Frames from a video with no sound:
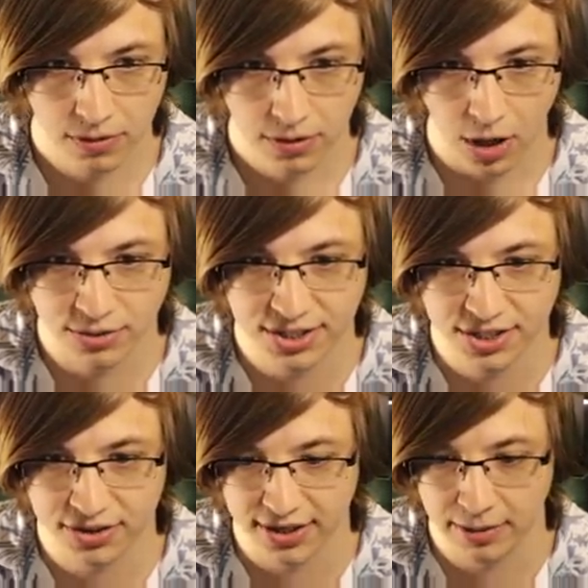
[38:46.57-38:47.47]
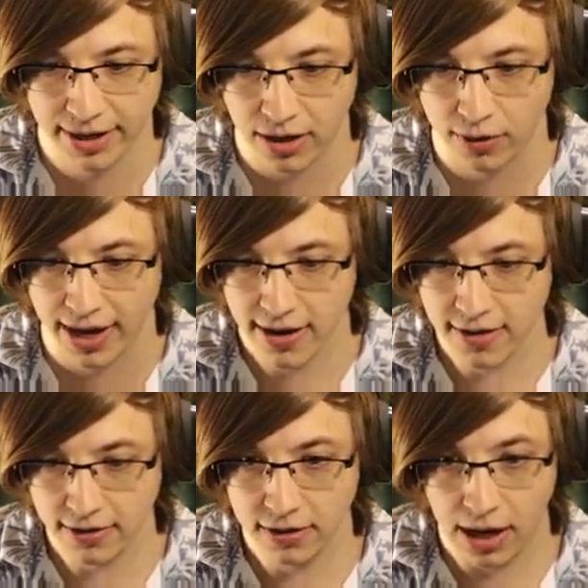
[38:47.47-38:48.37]
Oh, is this the thing to make? Okay,
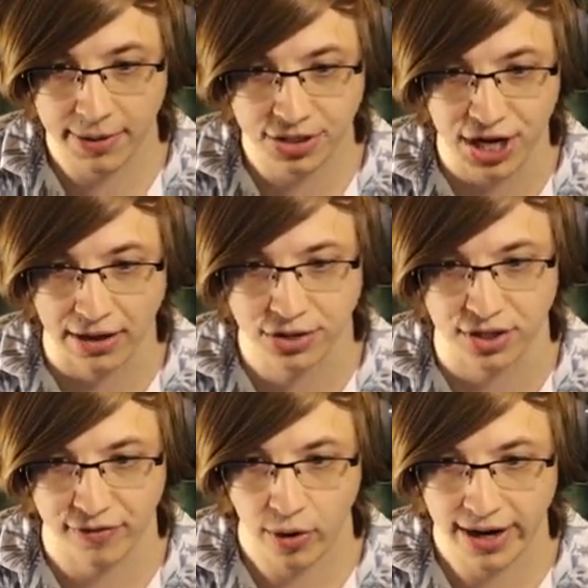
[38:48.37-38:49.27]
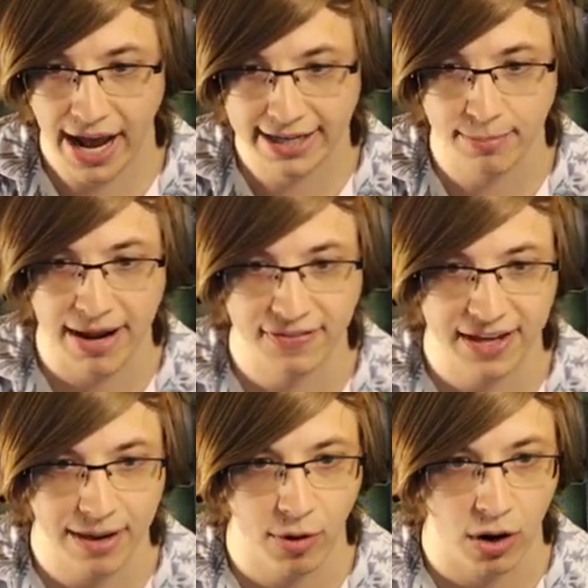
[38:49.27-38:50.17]
I'm gonna challenge the Void. I can make the
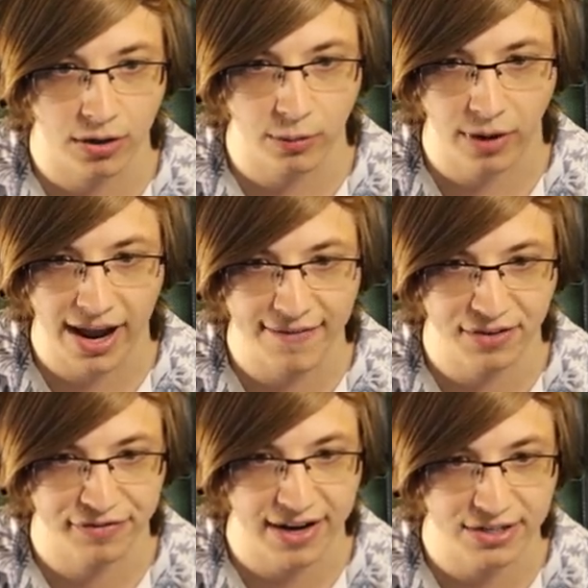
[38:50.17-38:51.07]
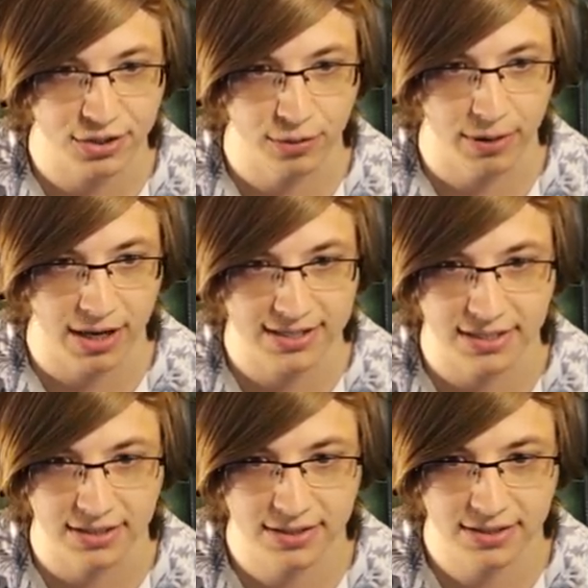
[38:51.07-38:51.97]
game harder where I have to fight two
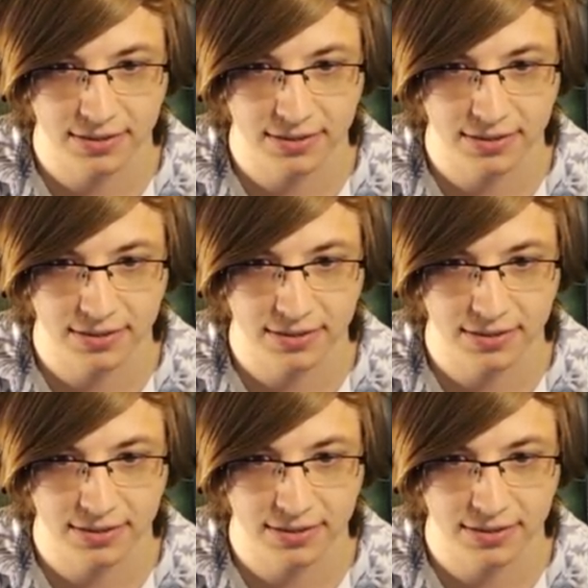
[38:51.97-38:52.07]
bosses.